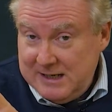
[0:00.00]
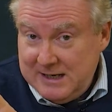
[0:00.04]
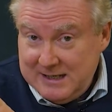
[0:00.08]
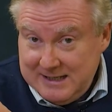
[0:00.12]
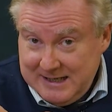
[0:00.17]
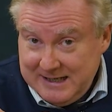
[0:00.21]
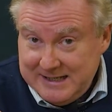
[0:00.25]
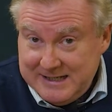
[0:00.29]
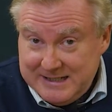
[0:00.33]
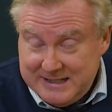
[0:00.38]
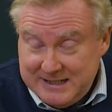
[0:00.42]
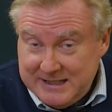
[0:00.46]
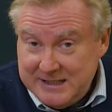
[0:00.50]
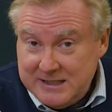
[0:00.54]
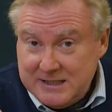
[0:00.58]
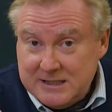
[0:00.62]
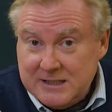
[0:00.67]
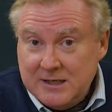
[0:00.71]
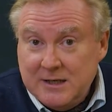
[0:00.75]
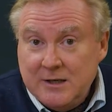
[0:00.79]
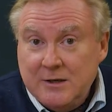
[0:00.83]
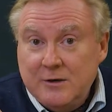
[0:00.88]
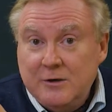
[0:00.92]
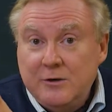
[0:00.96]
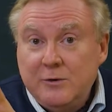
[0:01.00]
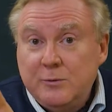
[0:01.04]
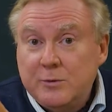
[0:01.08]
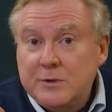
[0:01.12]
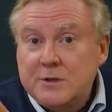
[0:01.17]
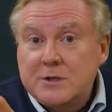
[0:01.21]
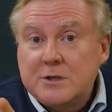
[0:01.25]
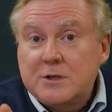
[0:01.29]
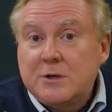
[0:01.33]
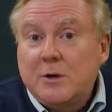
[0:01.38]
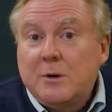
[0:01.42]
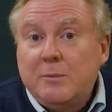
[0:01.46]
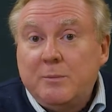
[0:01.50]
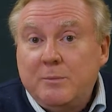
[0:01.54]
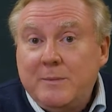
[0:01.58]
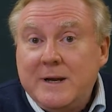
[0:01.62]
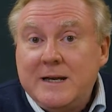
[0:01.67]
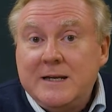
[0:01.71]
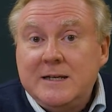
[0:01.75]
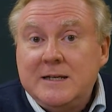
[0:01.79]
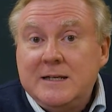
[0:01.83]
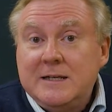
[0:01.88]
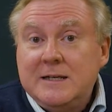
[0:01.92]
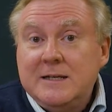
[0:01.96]
ladies who would stop
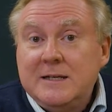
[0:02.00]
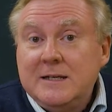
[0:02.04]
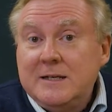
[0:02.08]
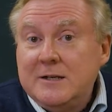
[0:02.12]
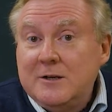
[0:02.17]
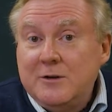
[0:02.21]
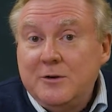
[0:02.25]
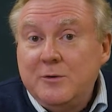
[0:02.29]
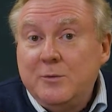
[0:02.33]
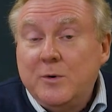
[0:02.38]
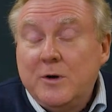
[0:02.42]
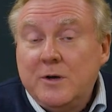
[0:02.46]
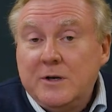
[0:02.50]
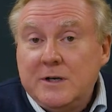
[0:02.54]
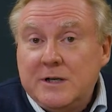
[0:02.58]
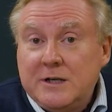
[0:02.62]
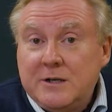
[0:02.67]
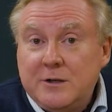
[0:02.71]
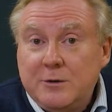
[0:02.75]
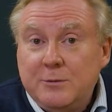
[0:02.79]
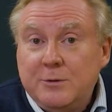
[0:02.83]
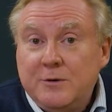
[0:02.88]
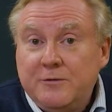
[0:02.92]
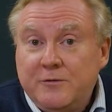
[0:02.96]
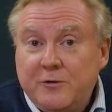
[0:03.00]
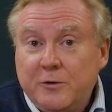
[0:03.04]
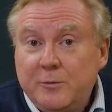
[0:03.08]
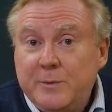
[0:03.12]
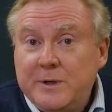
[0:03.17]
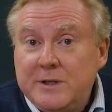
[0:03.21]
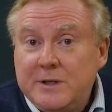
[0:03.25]
men who weren't in uniform